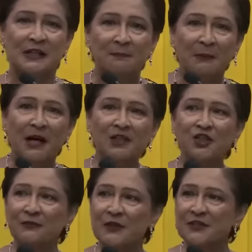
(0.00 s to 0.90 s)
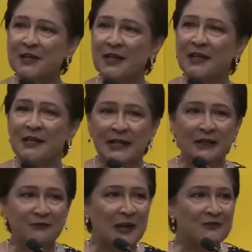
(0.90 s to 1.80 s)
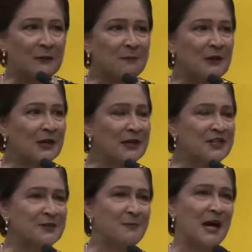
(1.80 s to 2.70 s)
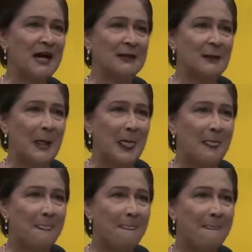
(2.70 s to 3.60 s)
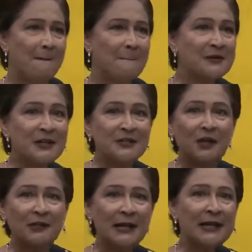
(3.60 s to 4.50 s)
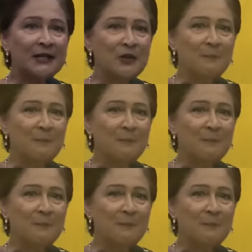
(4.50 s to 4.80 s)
In March of this year, that five-year period expired. They did not lay the